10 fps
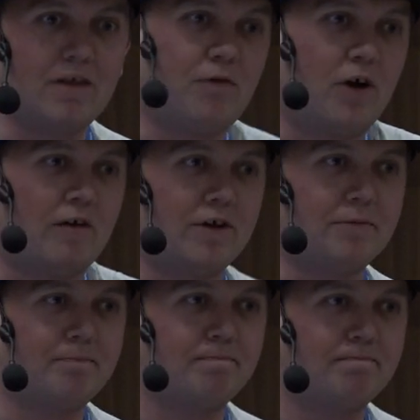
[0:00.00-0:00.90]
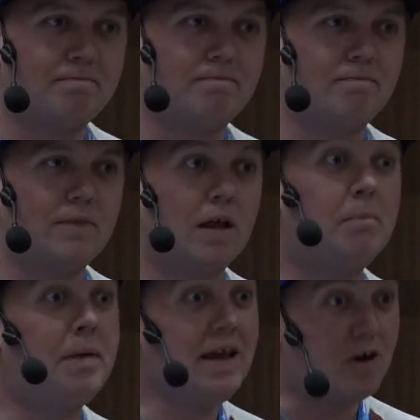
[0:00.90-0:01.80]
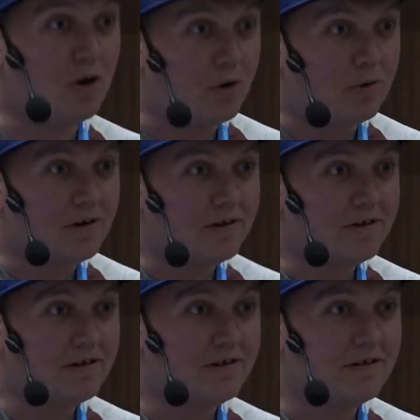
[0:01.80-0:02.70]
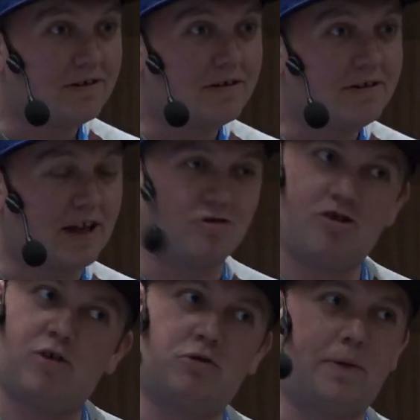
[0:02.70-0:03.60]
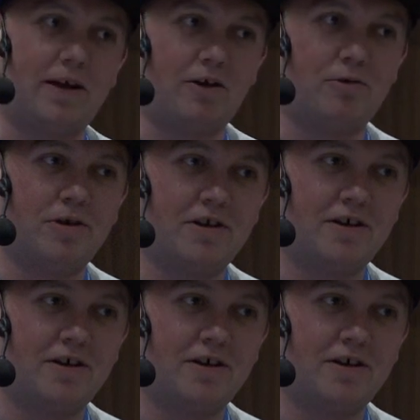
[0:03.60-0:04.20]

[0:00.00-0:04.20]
If you have it. Bingo! Then shout bingo.